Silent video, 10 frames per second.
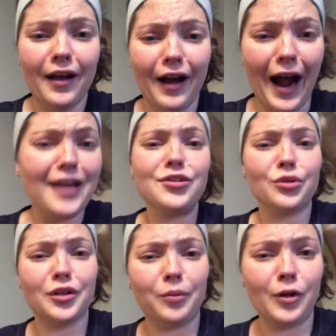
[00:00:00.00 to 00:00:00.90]
high
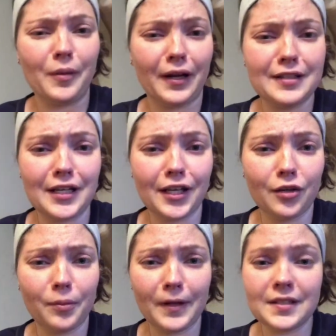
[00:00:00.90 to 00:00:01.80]
school diploma can take you
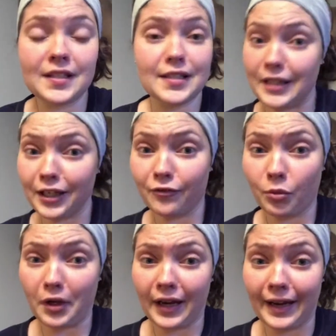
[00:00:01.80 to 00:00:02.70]
places, think of
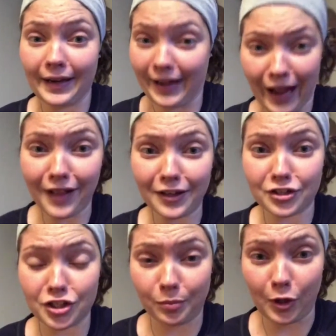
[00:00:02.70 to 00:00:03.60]
what a
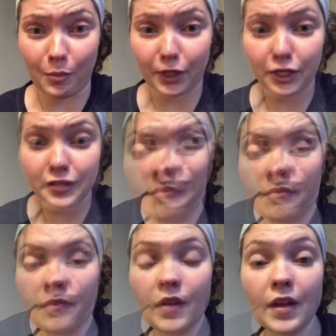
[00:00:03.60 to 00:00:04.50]
college diploma could take
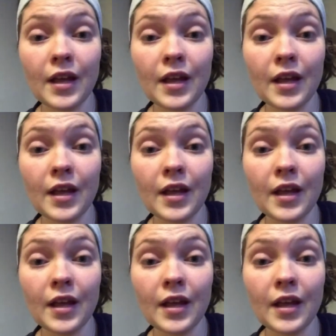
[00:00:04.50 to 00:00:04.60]
you.